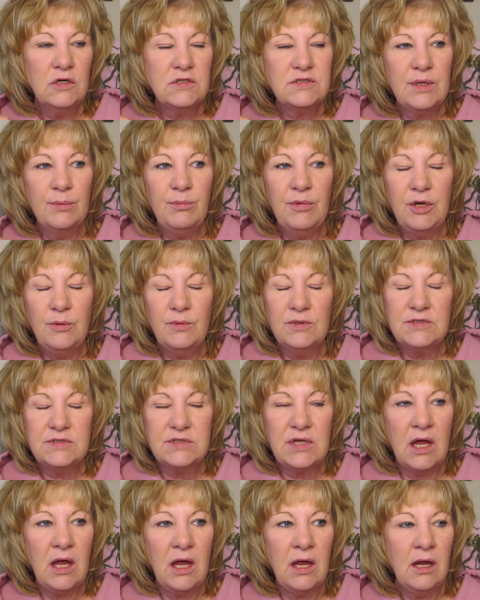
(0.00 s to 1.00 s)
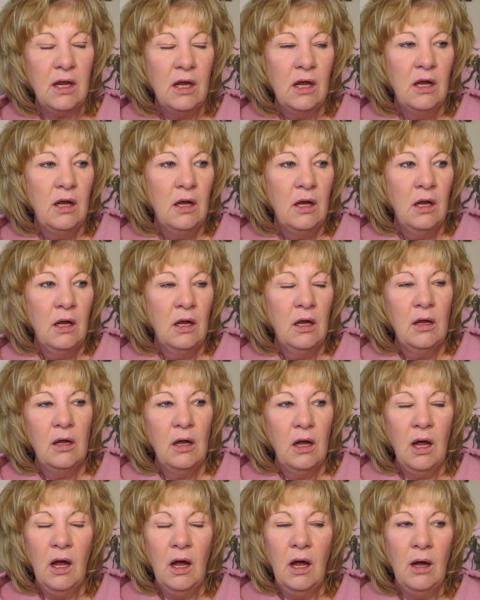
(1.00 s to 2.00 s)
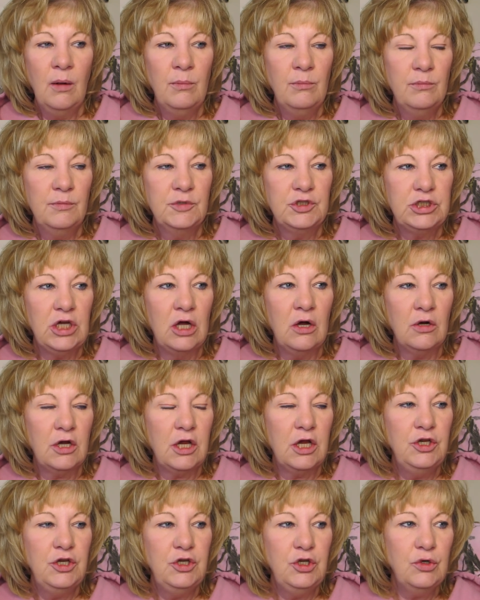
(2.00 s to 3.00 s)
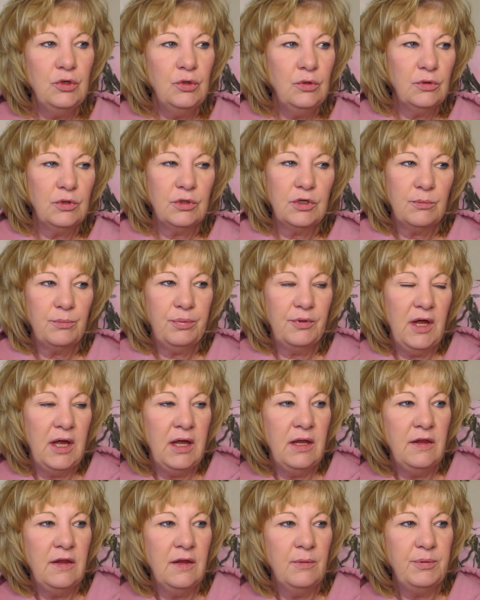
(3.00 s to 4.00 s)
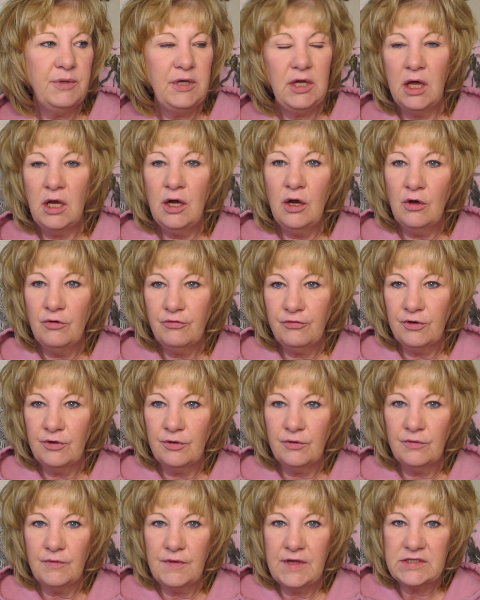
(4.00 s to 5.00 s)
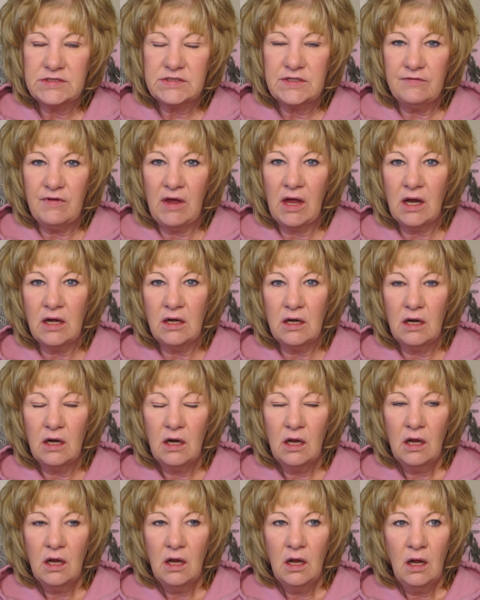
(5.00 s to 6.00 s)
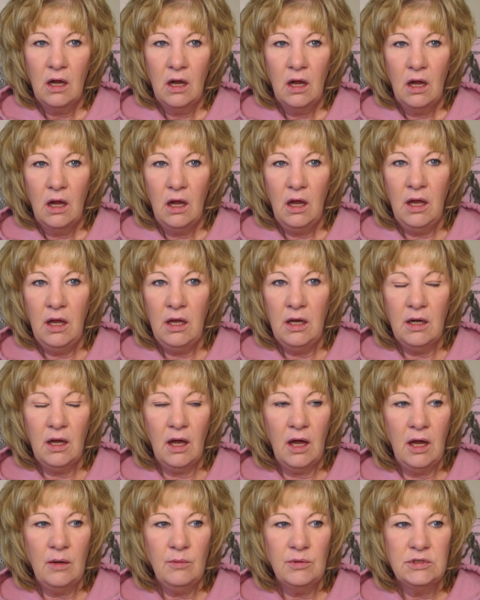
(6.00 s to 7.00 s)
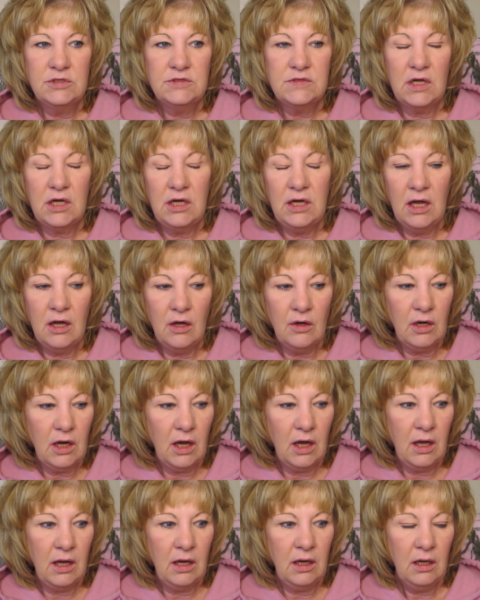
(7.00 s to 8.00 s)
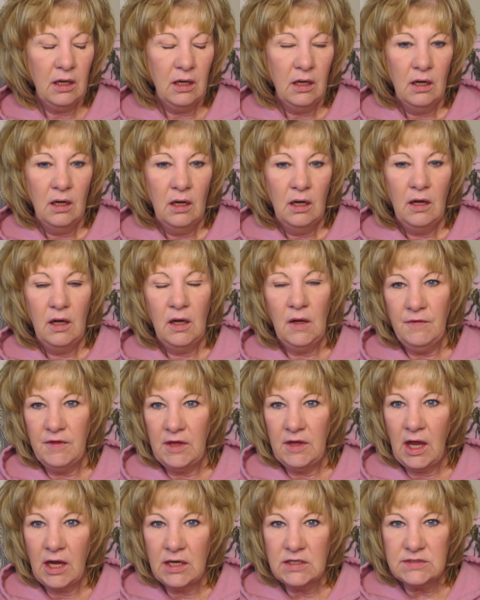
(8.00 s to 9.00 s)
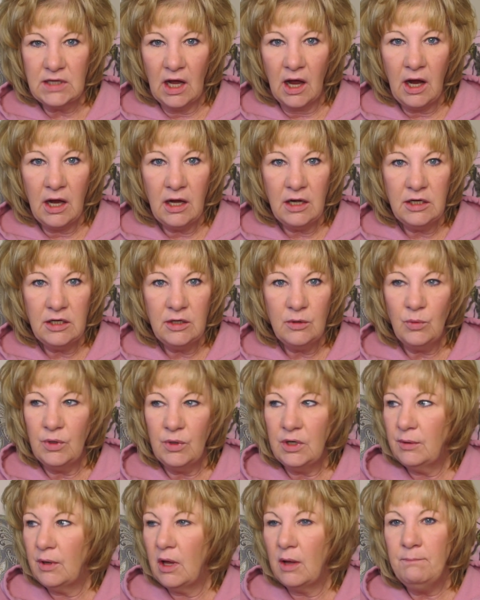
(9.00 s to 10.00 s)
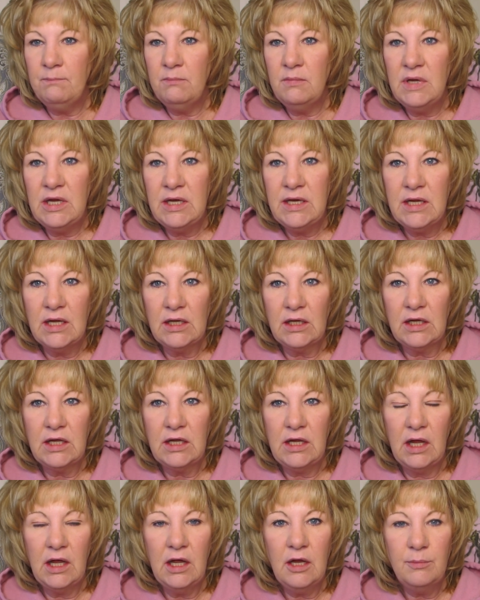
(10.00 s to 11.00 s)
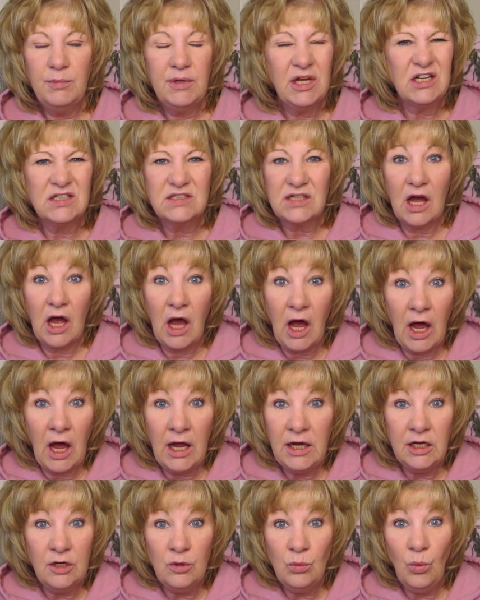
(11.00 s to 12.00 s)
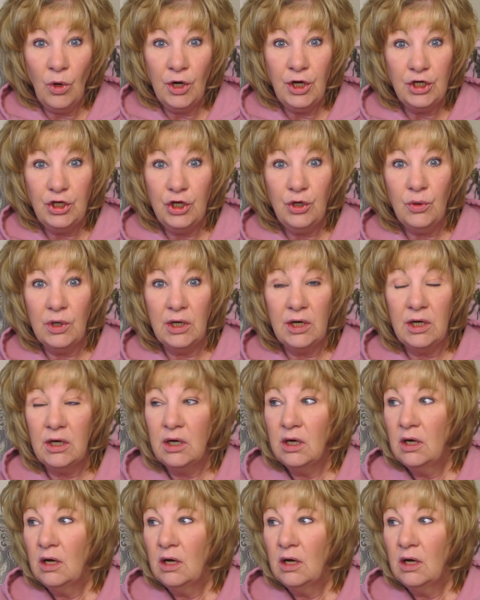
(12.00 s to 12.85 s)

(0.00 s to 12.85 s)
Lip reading: somebody would say, Michelle, can you play the piano for this event? And I would say, yeah, okay. And the anxiety would immediately hit because I didn't want to do it.